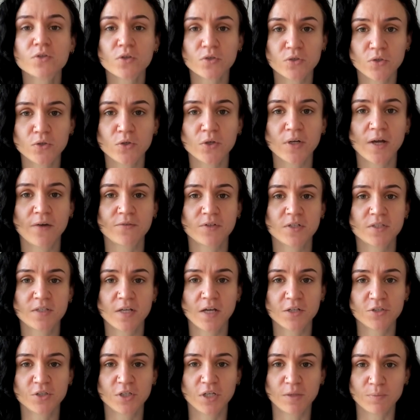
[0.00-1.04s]
you don't have to
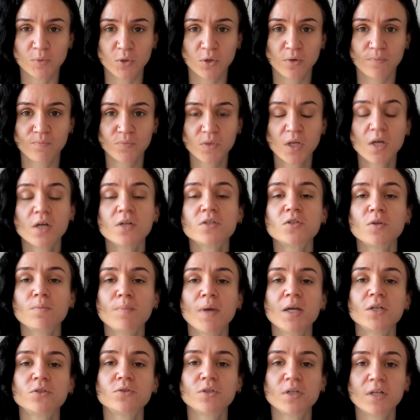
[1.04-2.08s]
search anymore. So
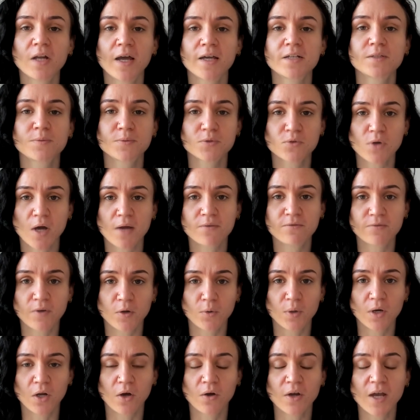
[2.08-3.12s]
make sure you like, subscribe, follow
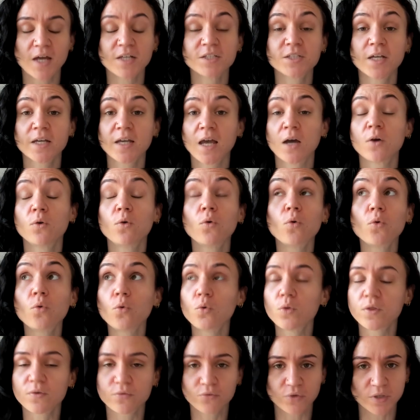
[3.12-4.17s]
along, and check out all
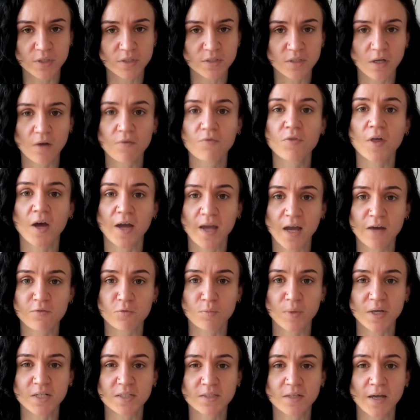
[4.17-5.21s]
the free stuff that I have on
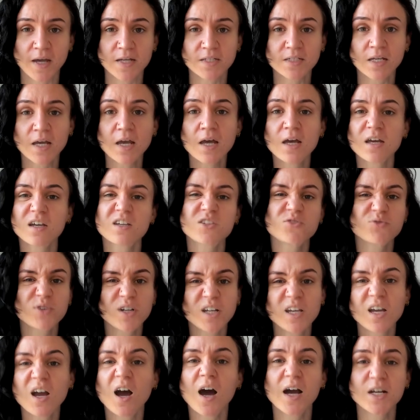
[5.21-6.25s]
my site, because
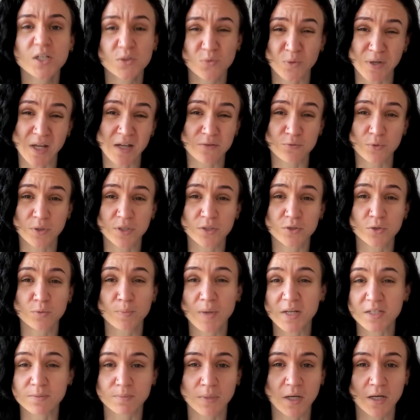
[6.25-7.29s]
really, I just want everyone to do
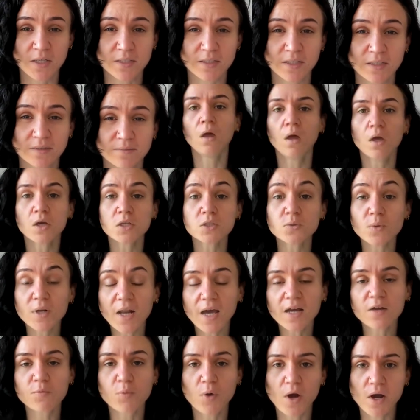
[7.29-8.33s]
better marketing. So a lack
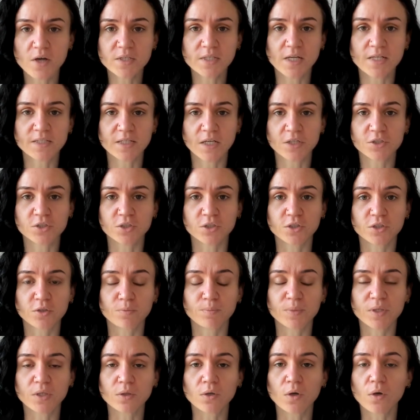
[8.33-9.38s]
of prioritization can
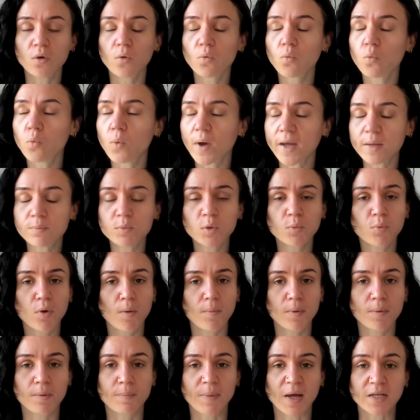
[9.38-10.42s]
be way more
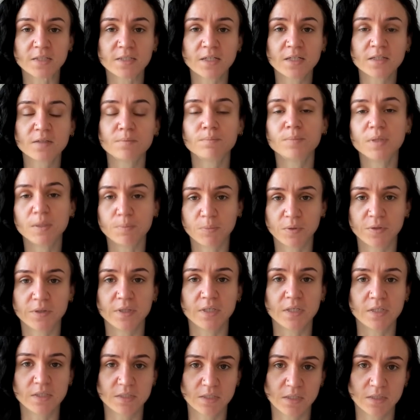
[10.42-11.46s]
problematic than people
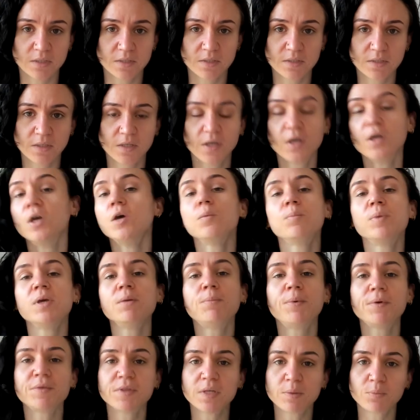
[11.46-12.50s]
think it is.
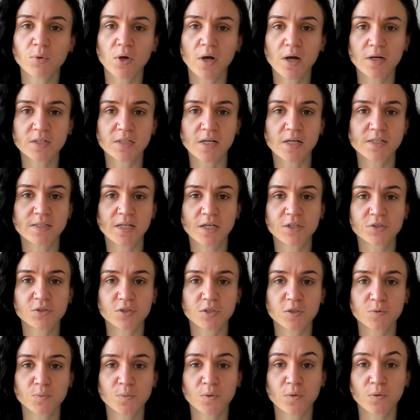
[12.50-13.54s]
People think prioritization
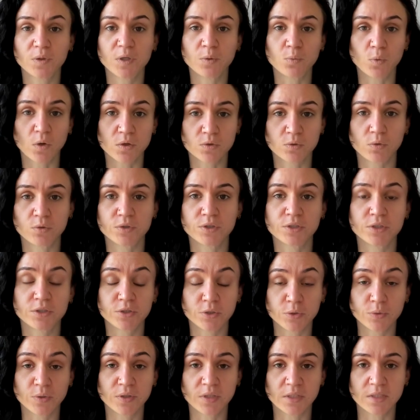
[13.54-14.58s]
is purely what order to
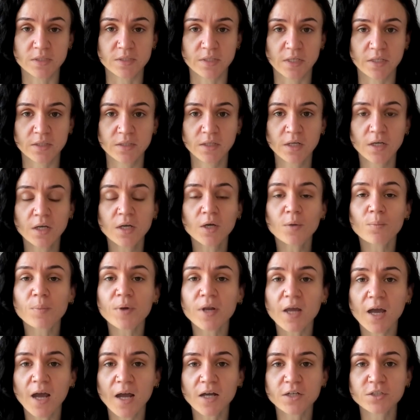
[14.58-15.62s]
do things in, but
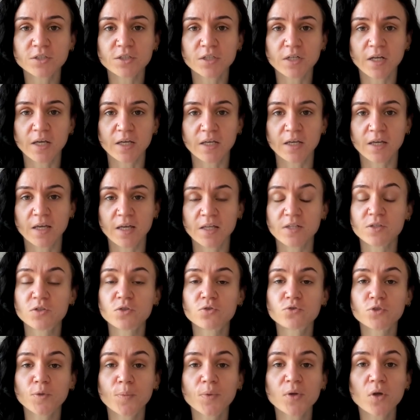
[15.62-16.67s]
actually, it's
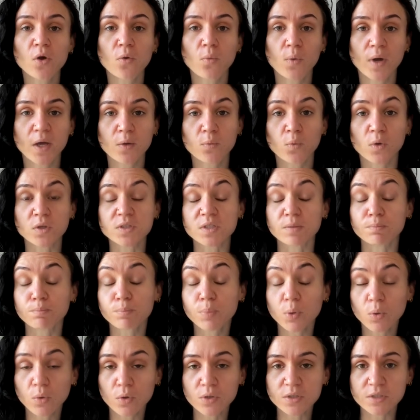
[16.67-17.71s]
stripping away what's
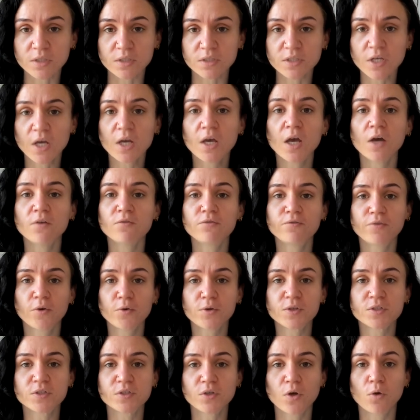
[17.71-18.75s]
important and
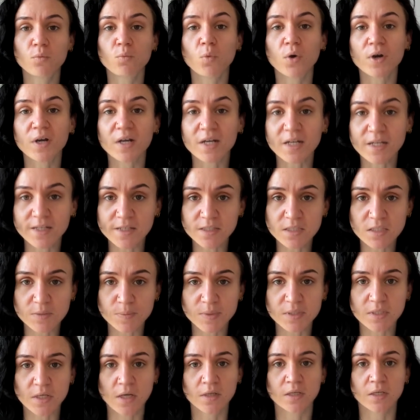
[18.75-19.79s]
focusing on what needs to be
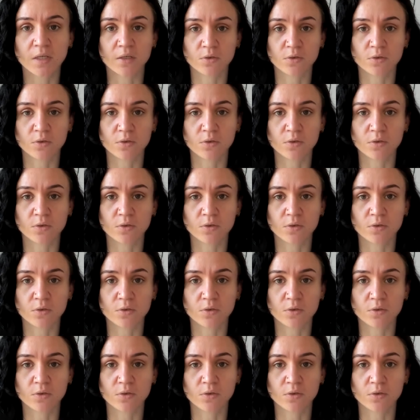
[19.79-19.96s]
done in